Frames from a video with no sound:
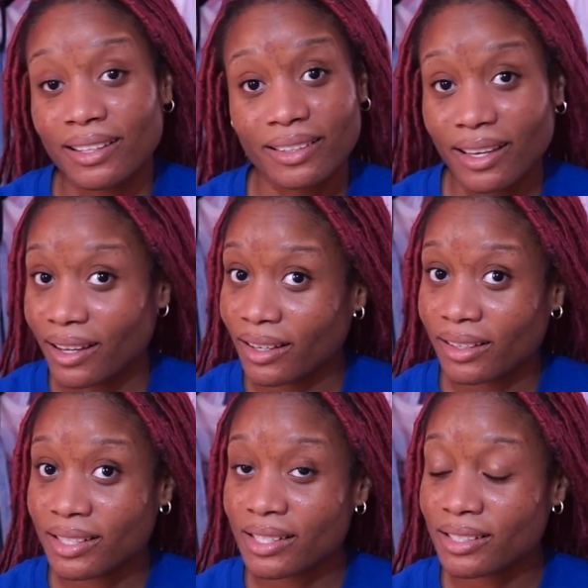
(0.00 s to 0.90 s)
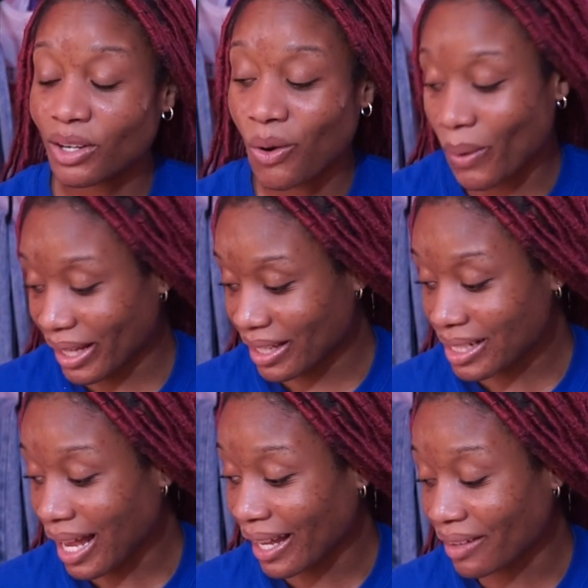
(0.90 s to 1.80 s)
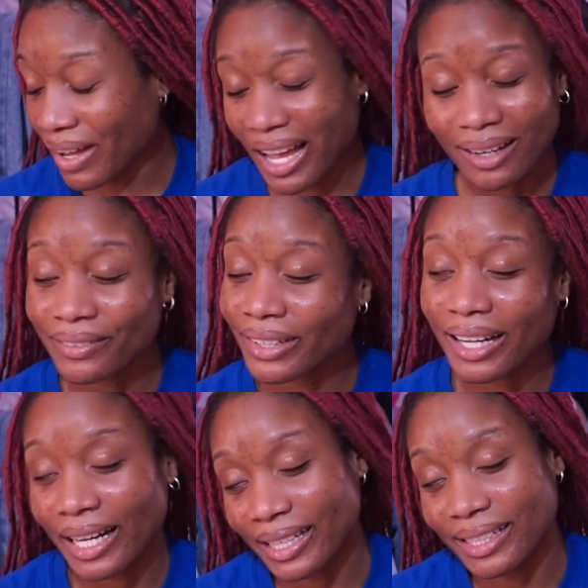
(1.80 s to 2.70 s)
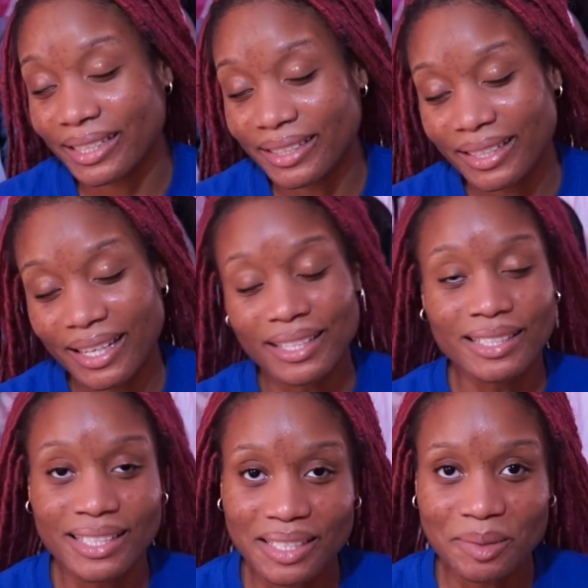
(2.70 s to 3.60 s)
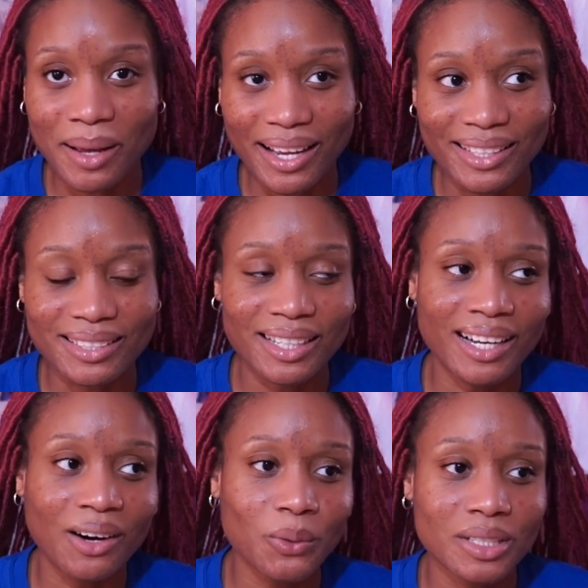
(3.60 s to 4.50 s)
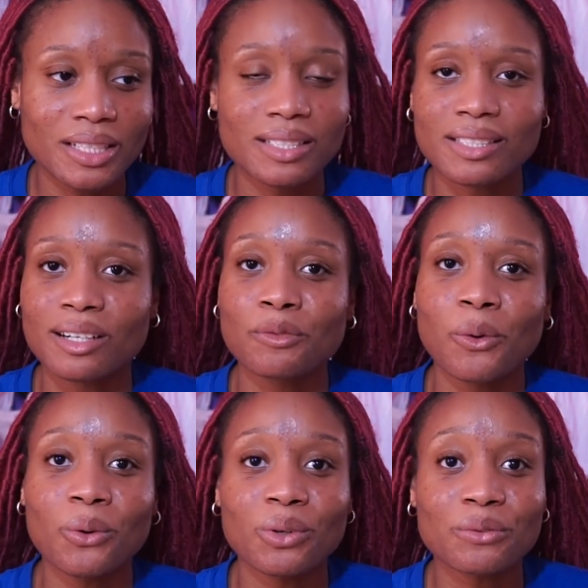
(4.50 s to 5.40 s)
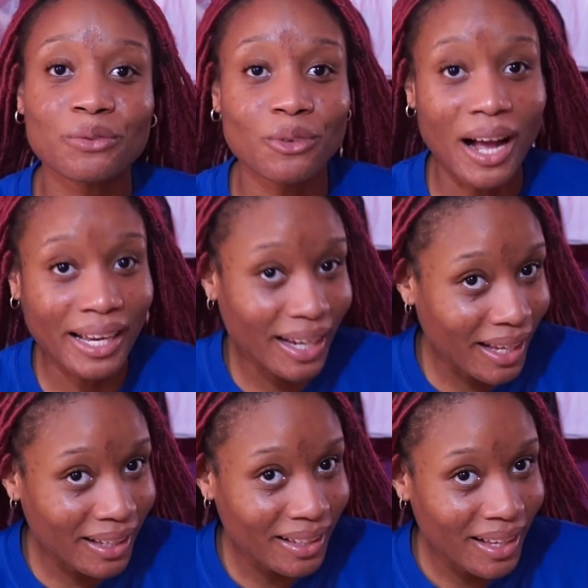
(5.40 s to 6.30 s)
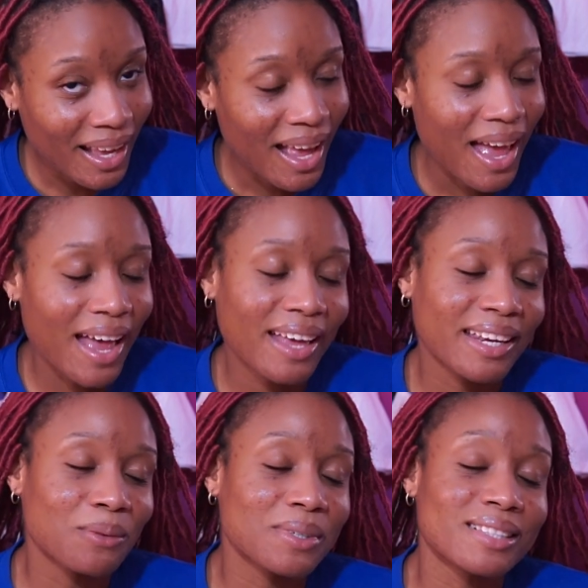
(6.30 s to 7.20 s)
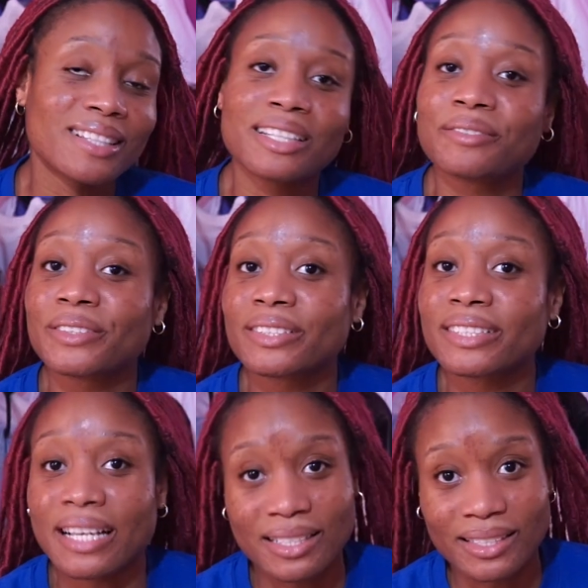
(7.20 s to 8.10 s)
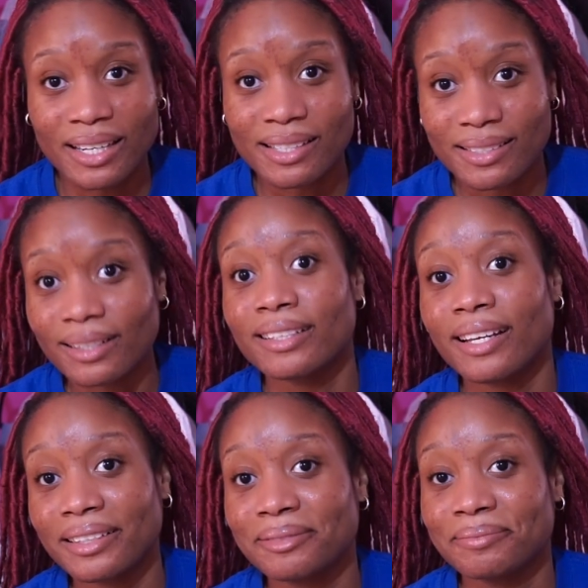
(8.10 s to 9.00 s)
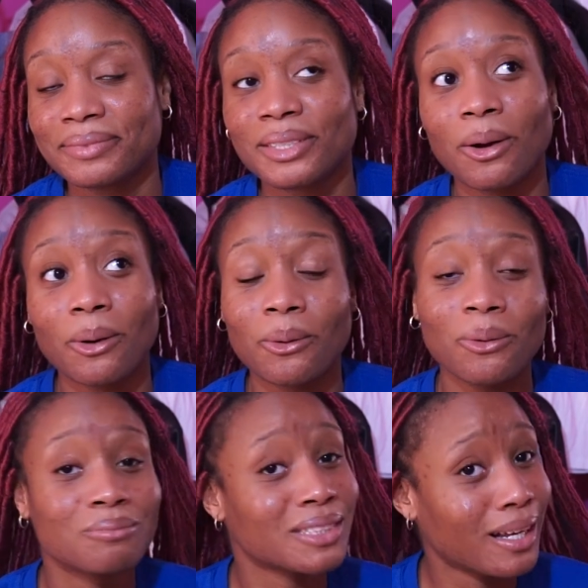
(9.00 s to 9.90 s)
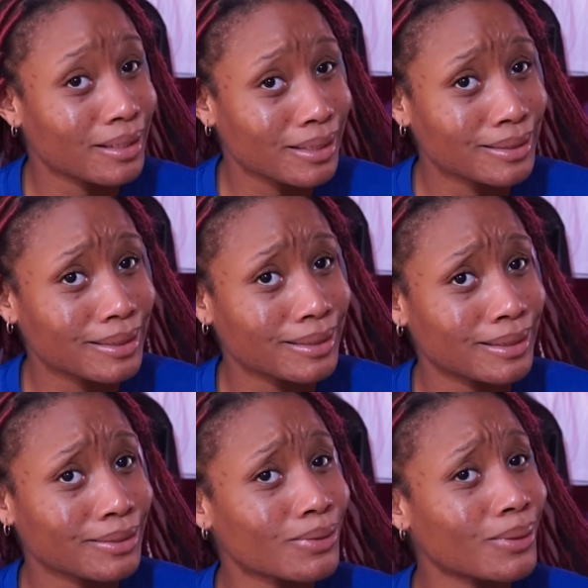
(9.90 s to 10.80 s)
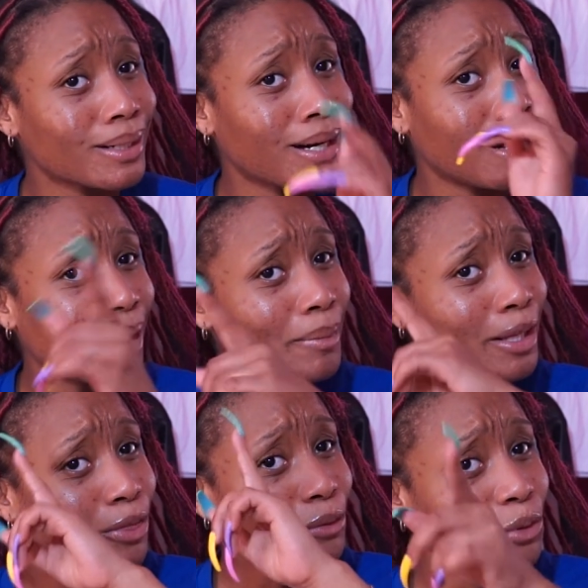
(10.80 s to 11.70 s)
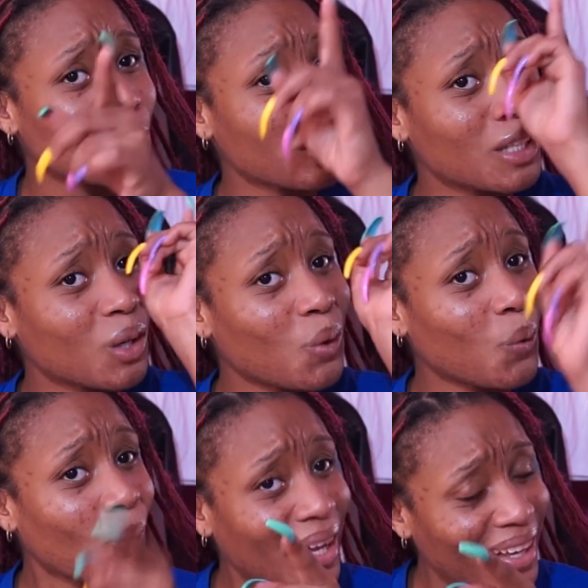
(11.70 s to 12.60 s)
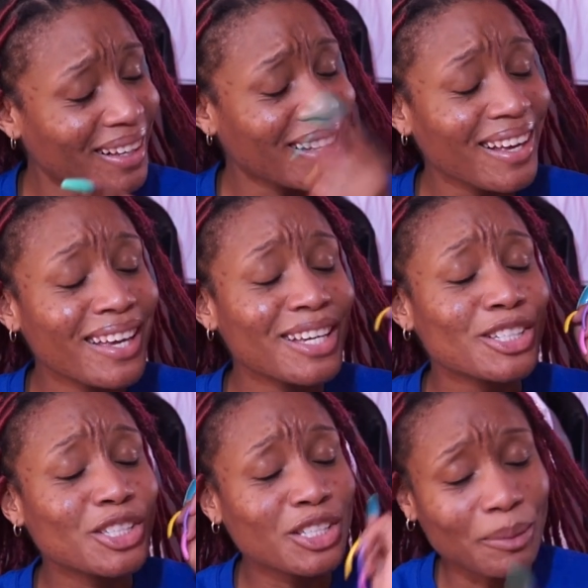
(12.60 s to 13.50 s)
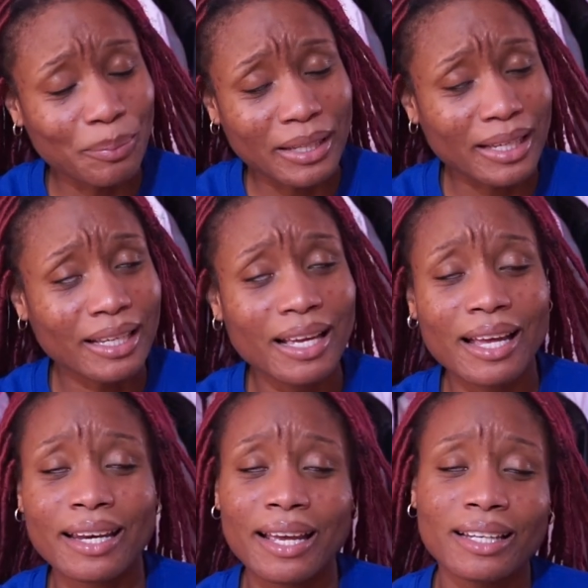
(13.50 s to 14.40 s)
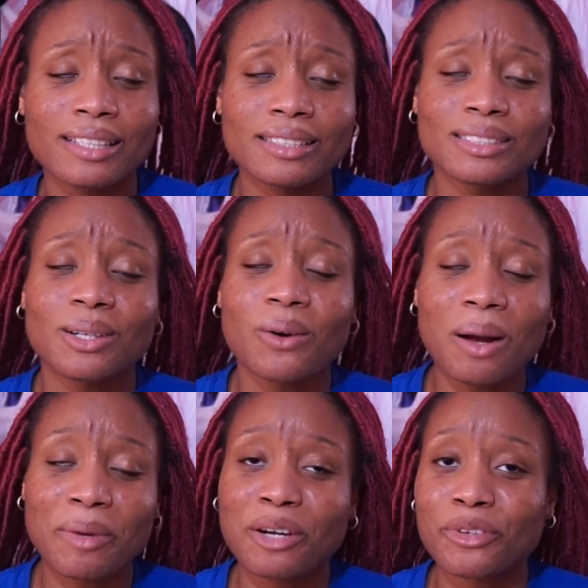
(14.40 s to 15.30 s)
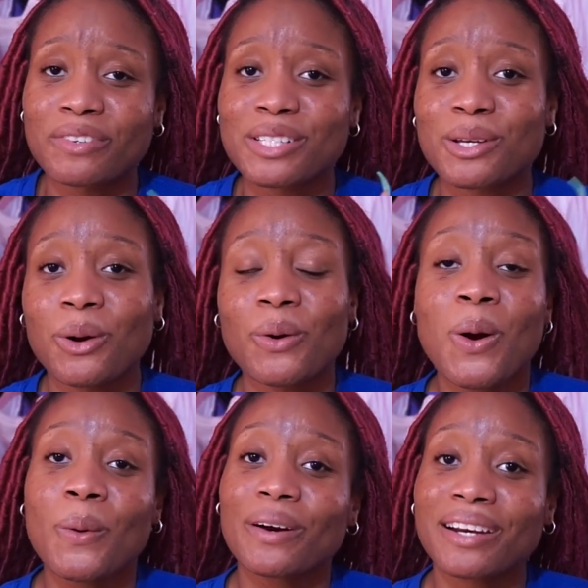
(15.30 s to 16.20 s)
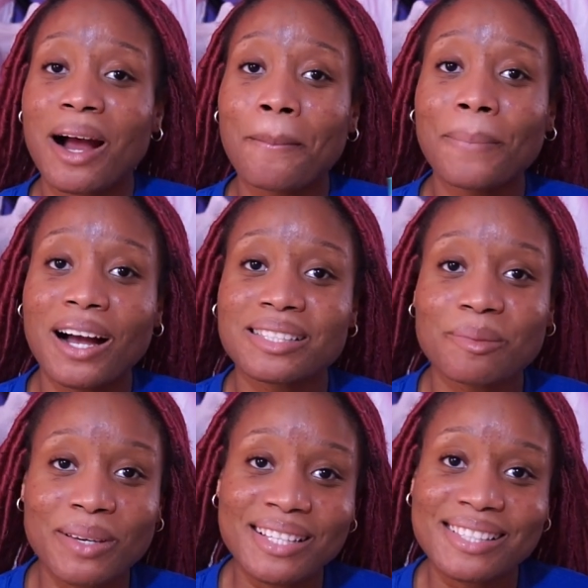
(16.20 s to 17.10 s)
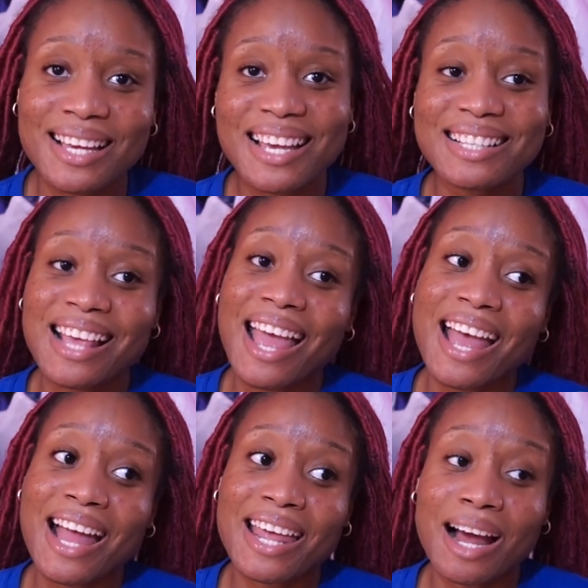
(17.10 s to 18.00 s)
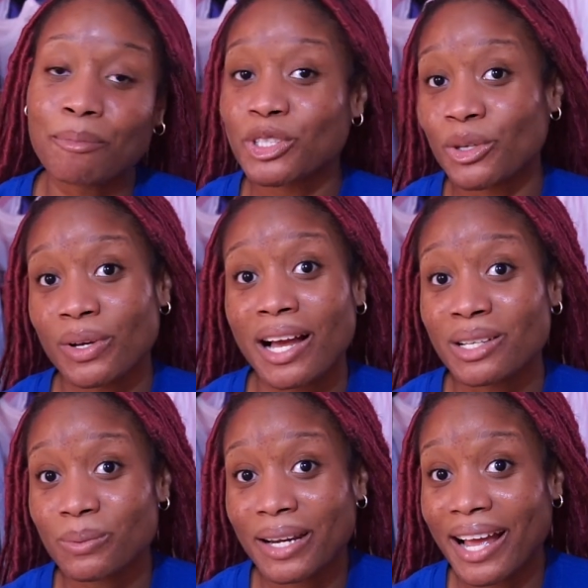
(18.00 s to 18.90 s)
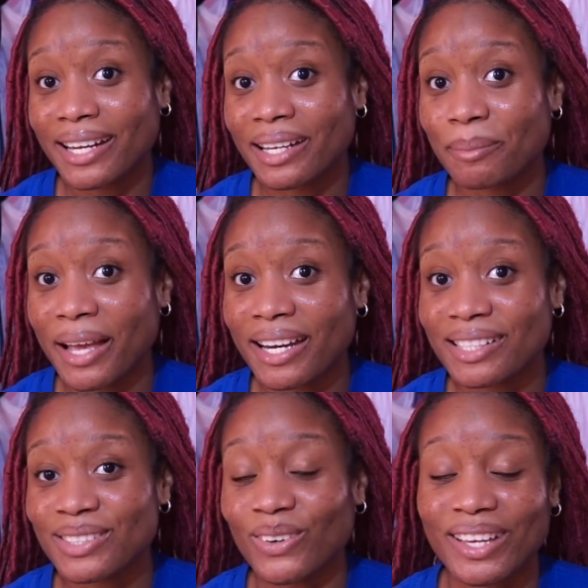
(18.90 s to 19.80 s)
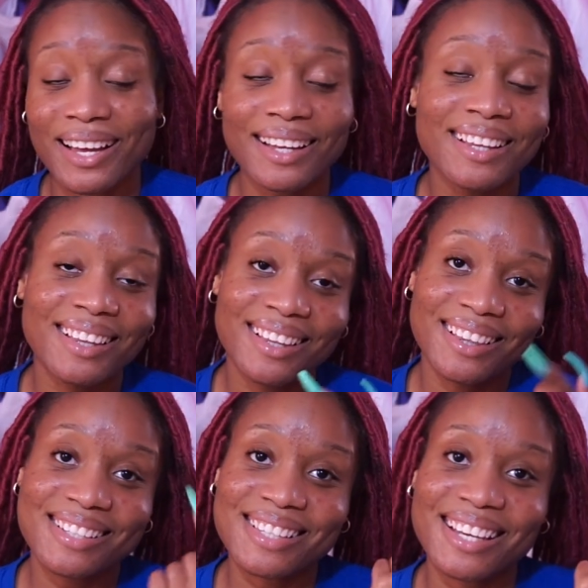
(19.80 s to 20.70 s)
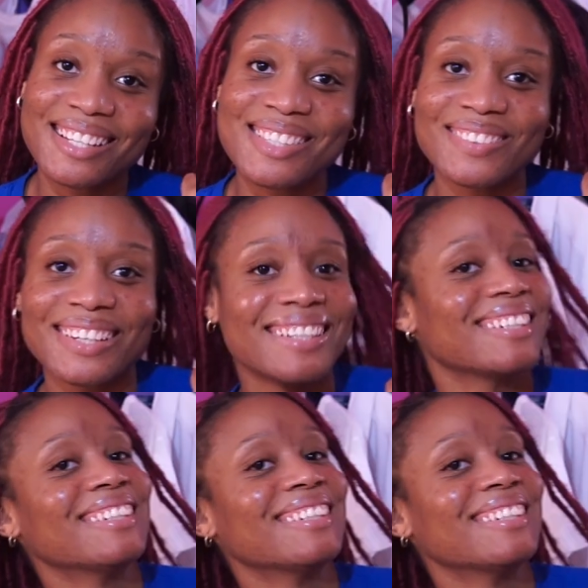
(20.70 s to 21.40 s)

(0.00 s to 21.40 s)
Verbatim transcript: Yeah, this is the quickest I have ever gotten an Adidas package. Like, I ordered this stuff on Friday and it was delivered yesterday, Sunday. So shout out to Adidas for coming through with the quick shipping and handling. So I'm here for it. So we're gonna unbox the pieces and I'm gonna show you guys what I ended up getting. So yeah, let's get into it.